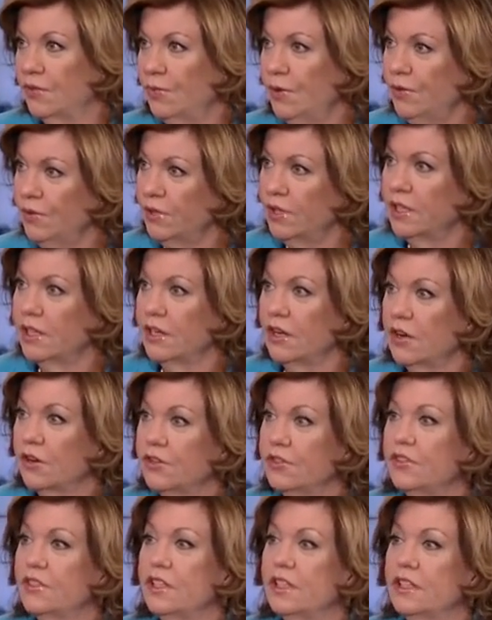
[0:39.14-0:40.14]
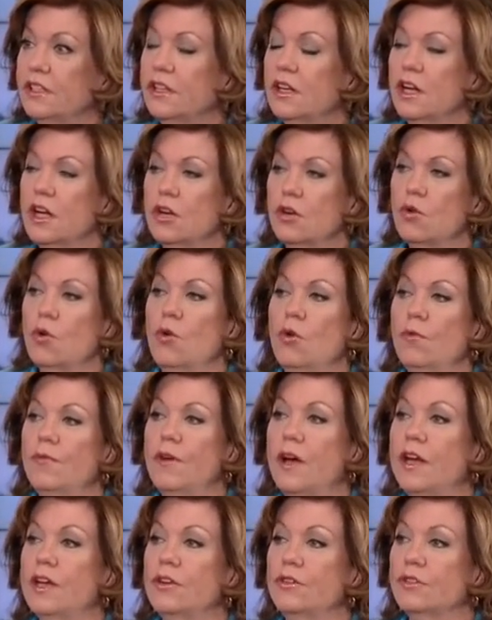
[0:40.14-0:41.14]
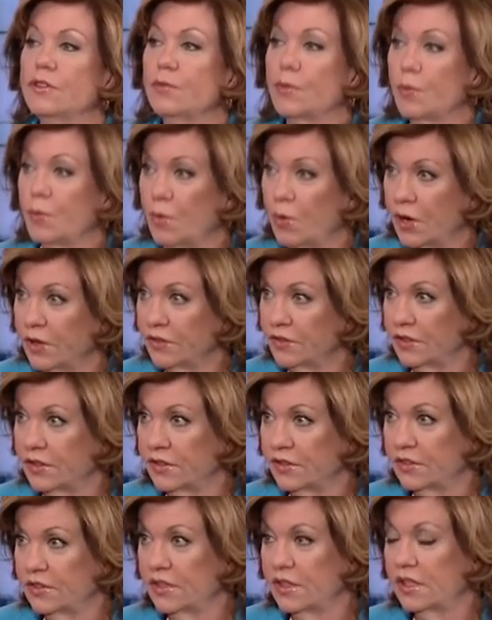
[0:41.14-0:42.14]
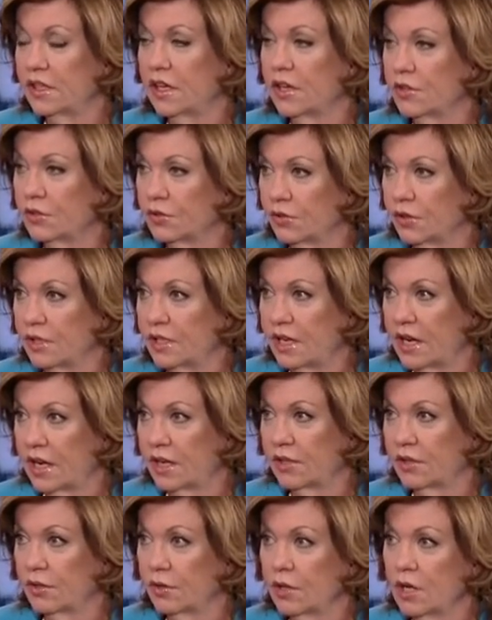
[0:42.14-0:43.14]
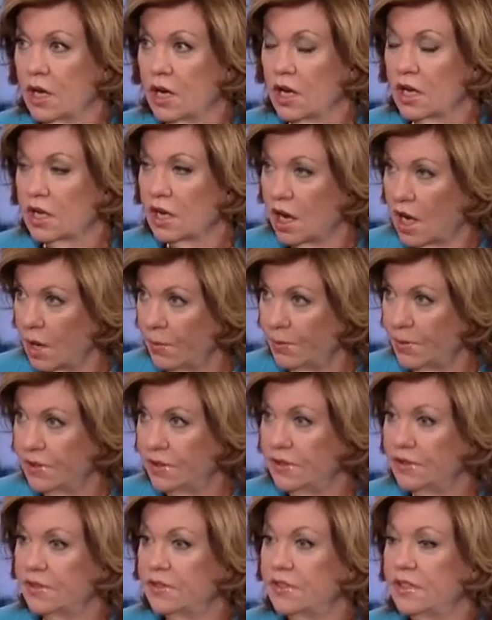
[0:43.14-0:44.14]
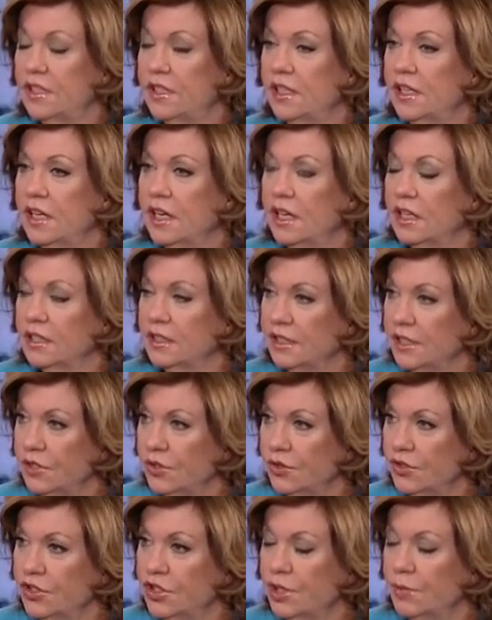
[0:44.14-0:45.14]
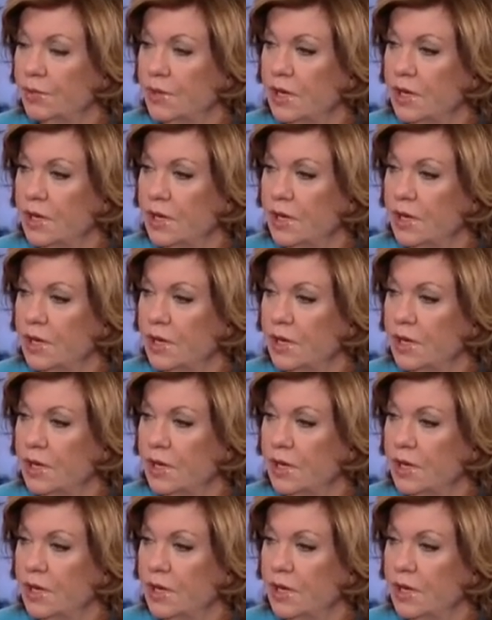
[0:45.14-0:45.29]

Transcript: We really are seeing core values of a presidency under attack here. Competency, leadership,